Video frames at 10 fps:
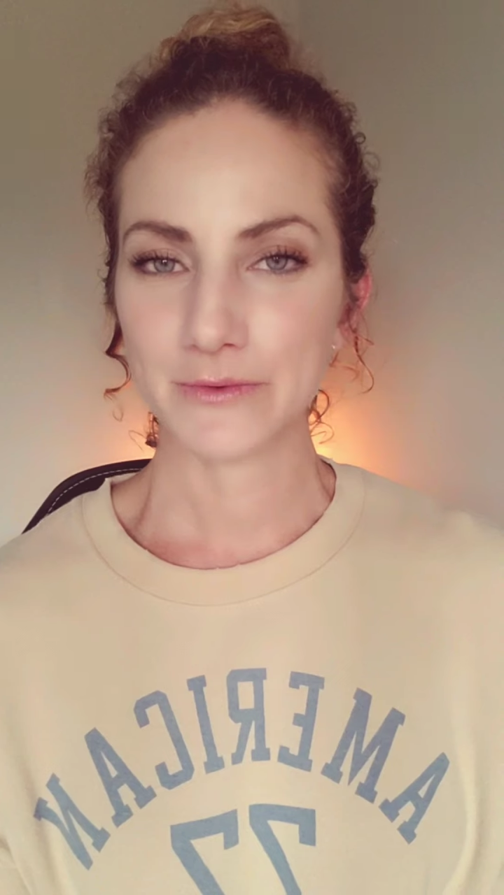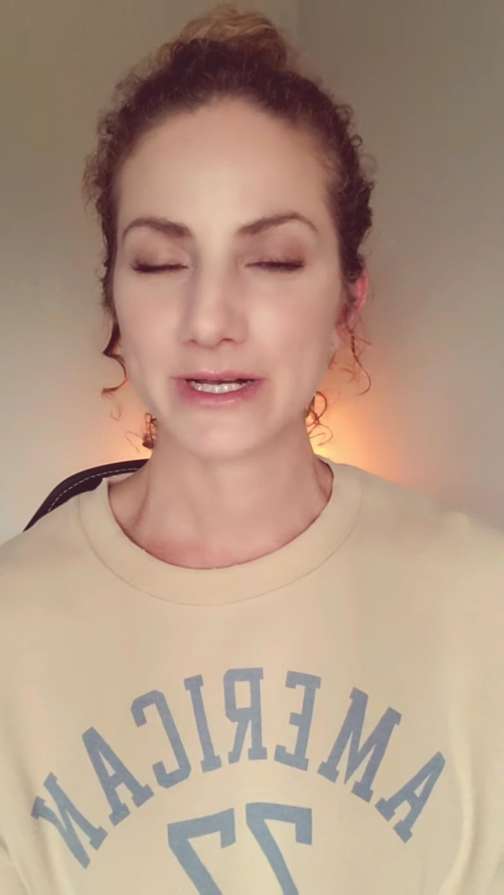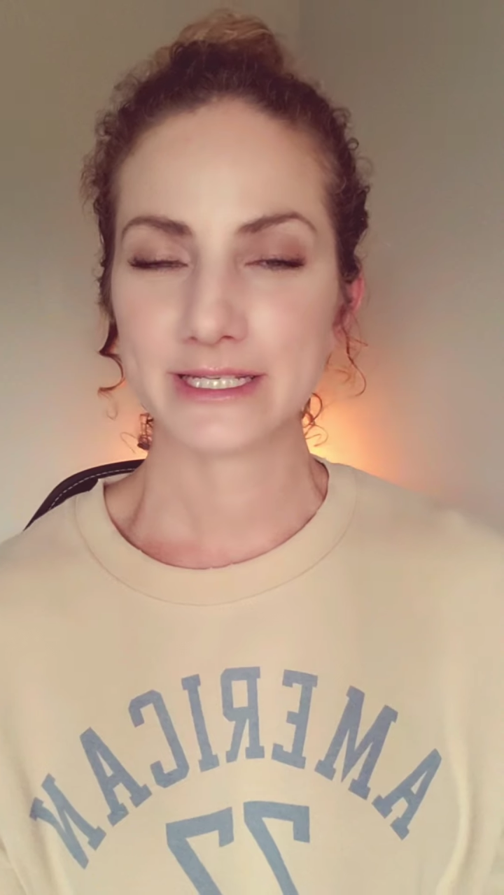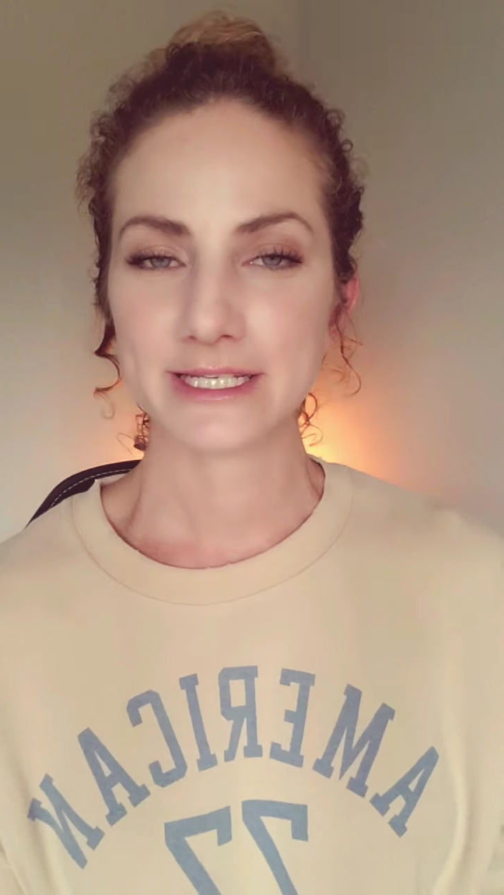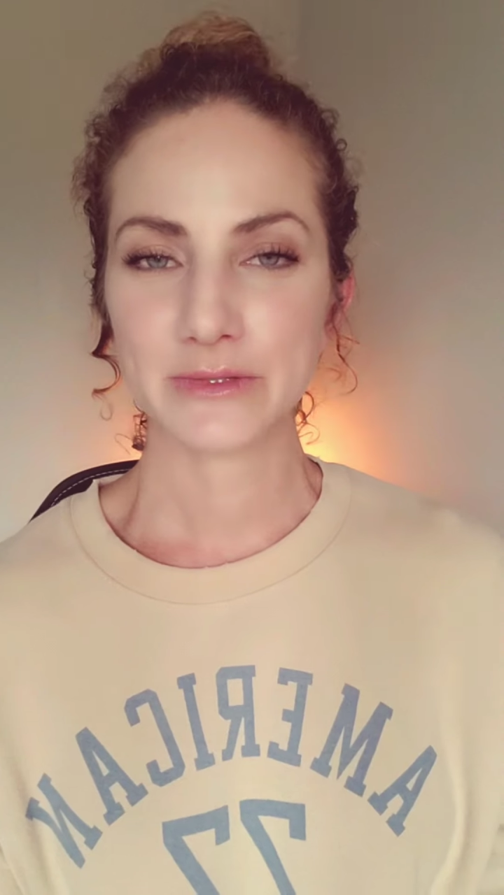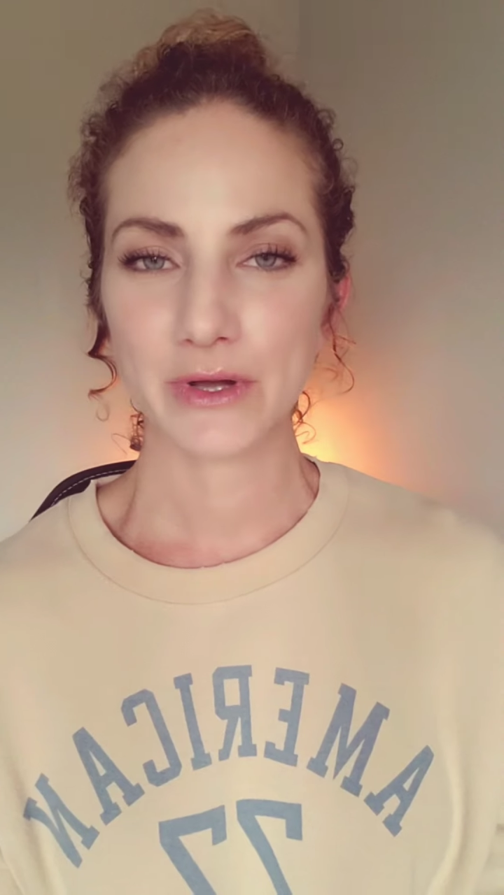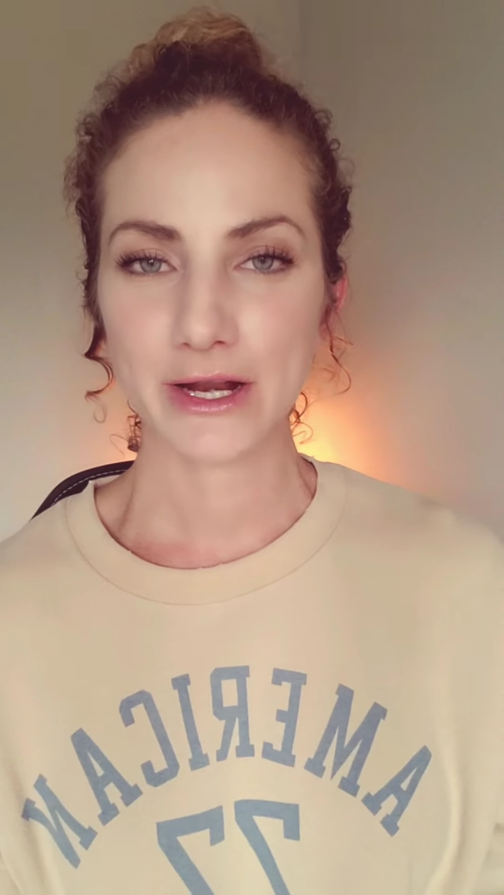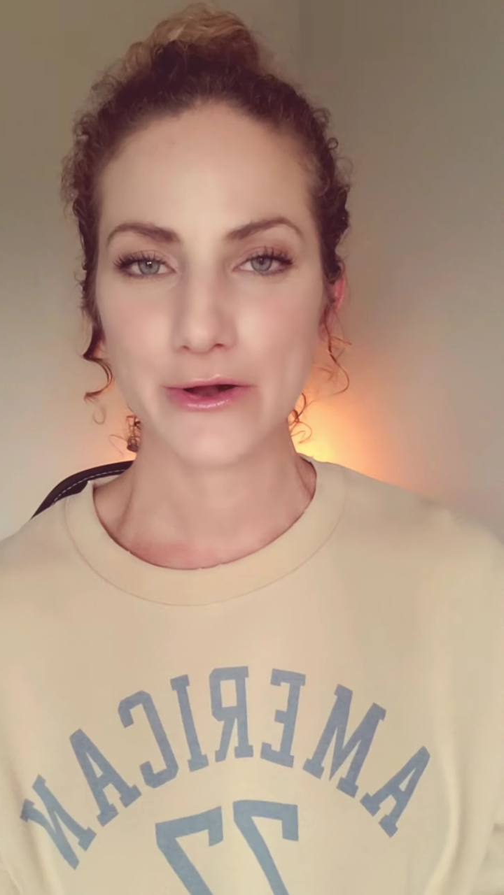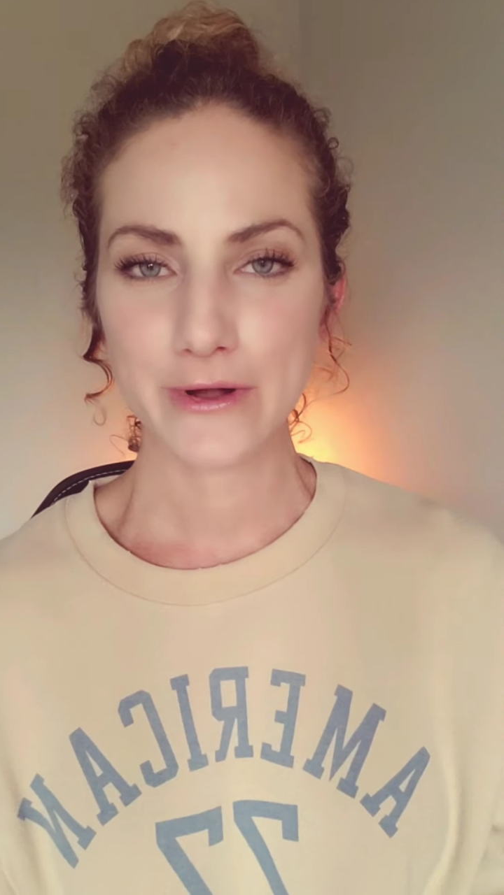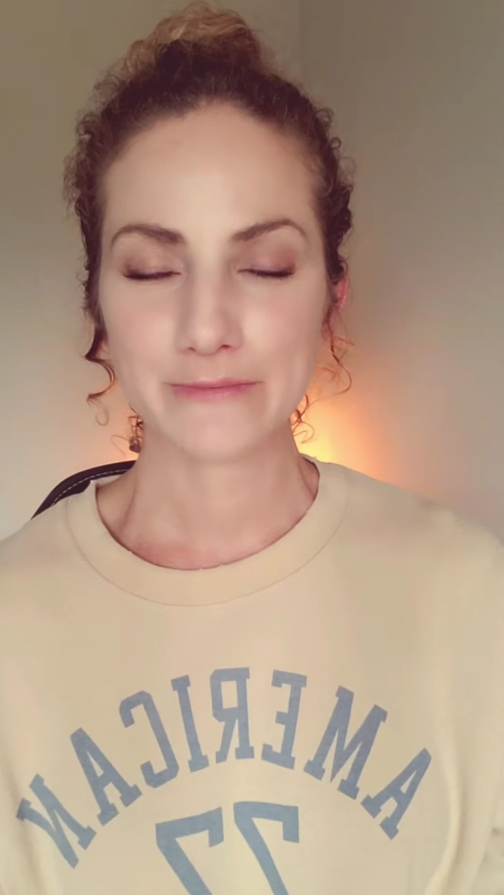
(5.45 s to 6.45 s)
What does a
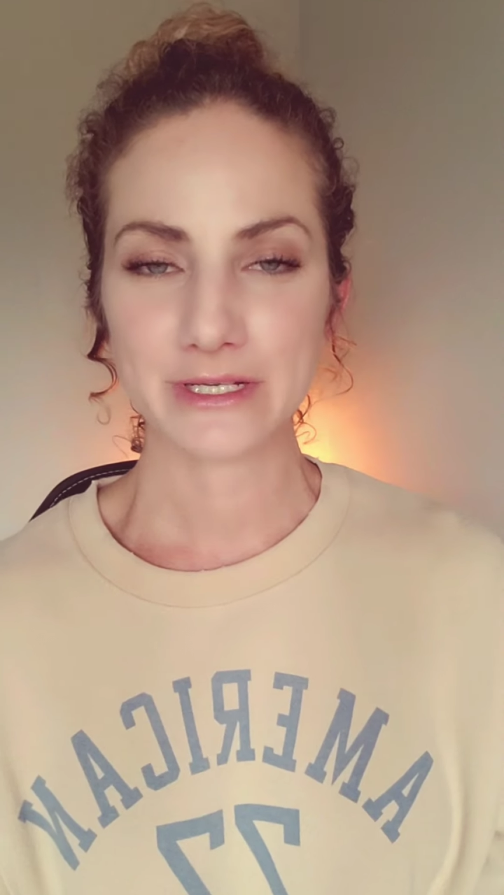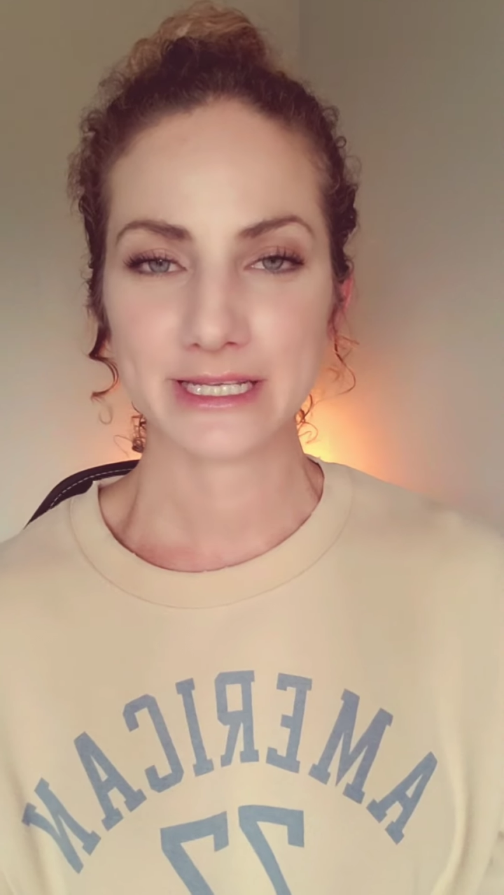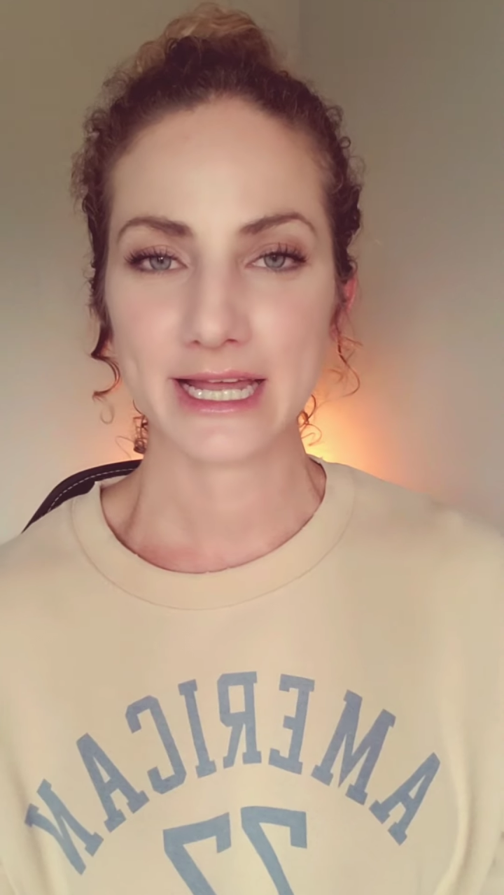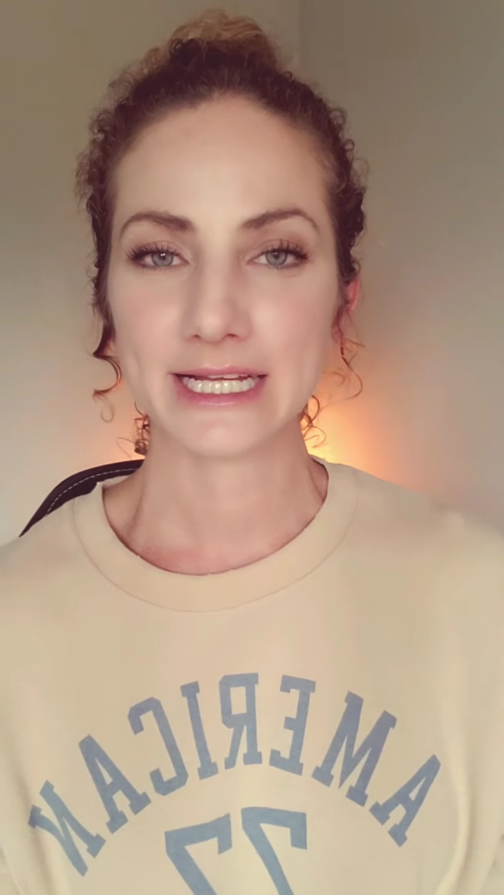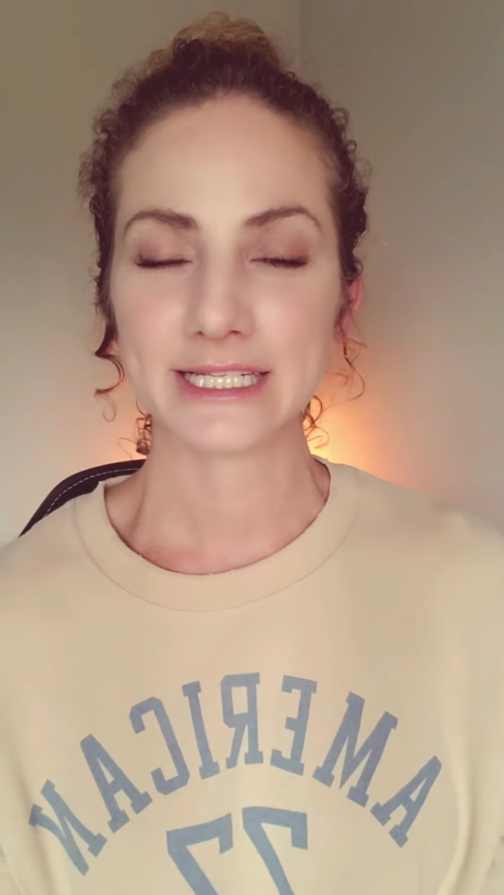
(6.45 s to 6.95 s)
spider represent?